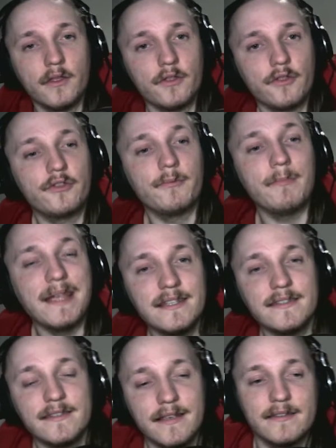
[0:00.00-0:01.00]
The main
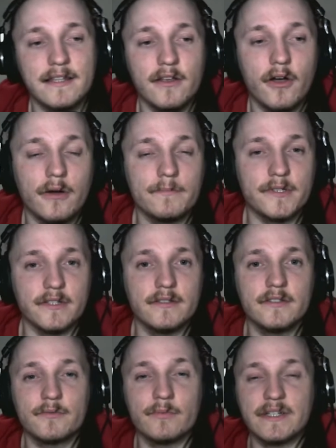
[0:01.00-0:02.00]
setting
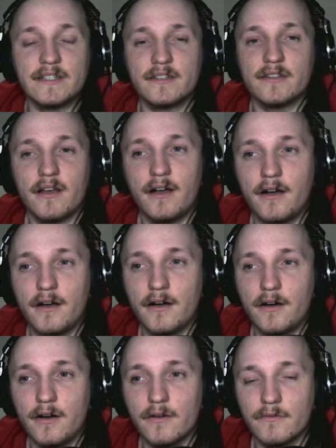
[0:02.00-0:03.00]
options, which
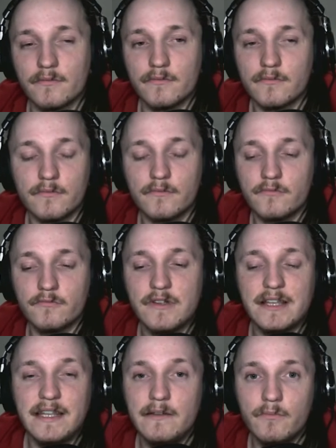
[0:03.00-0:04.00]
are
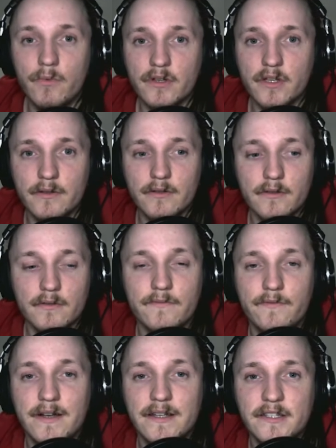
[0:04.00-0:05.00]
really what you'll
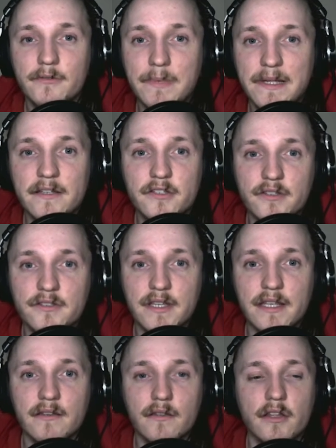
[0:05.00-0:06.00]
find you'll be
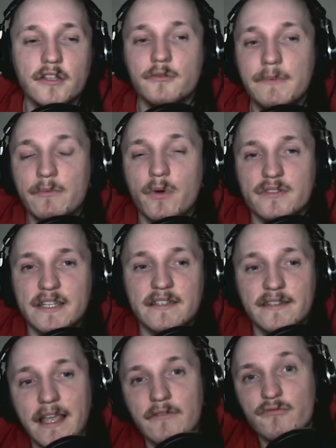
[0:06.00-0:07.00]
adjusting and you'll be wanting to
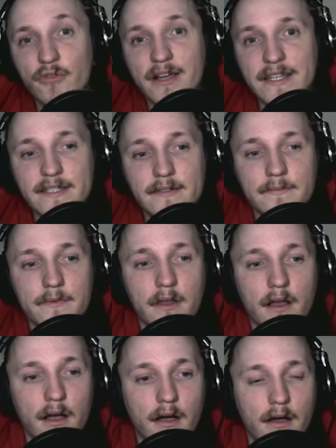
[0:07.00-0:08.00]
get right,
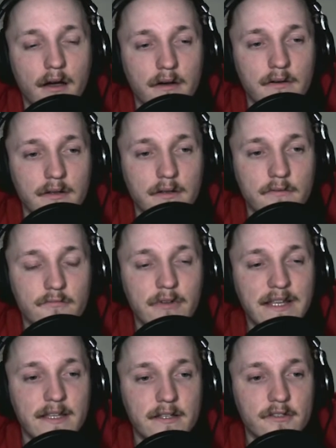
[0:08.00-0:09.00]
are
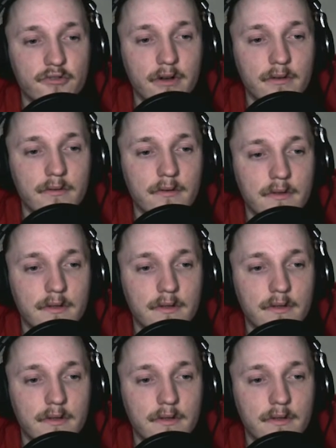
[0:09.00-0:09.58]
rate control,